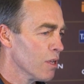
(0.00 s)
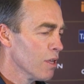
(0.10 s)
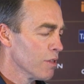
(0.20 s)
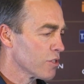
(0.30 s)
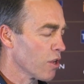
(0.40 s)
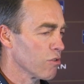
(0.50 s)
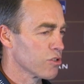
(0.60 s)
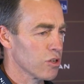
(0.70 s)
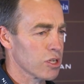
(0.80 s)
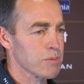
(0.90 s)
this whole
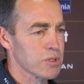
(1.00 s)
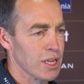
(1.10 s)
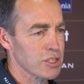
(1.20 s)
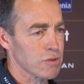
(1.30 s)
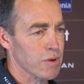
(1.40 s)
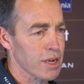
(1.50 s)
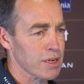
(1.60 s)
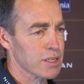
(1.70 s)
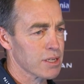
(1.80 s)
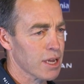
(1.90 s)
circumstance
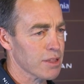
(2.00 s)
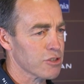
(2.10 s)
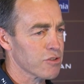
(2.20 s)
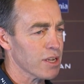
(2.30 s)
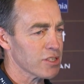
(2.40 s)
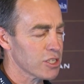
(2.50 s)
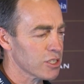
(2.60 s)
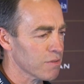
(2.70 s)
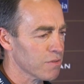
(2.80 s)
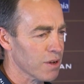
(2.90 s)
around the
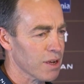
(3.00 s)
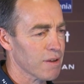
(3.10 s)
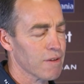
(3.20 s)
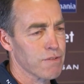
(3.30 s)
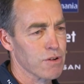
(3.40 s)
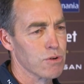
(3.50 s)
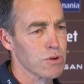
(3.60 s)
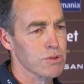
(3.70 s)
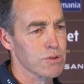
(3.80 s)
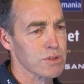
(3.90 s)
transition for
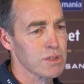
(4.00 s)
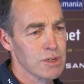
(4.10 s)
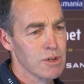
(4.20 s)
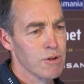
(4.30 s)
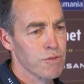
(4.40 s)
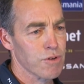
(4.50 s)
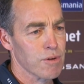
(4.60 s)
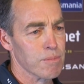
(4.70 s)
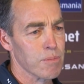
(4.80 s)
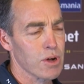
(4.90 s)
Hawthorn
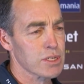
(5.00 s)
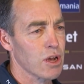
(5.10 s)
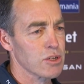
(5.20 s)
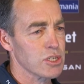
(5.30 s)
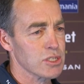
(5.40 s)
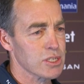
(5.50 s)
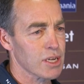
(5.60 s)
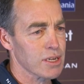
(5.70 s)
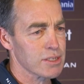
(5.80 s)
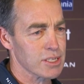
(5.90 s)
from my coaching
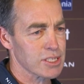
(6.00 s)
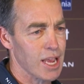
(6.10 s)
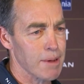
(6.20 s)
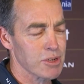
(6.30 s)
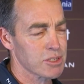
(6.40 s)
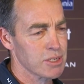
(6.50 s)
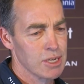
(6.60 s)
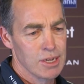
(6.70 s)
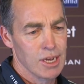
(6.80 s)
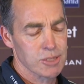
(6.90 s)
to Sam. And
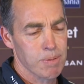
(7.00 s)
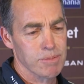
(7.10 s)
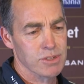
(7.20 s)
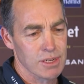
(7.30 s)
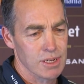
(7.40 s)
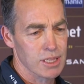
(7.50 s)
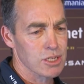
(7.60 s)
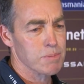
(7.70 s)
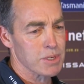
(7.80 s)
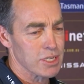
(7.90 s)
it's perhaps a
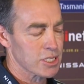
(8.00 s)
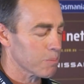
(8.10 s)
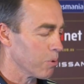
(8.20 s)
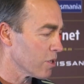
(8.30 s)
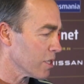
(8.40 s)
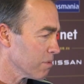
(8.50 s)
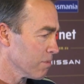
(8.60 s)
little bit disappointing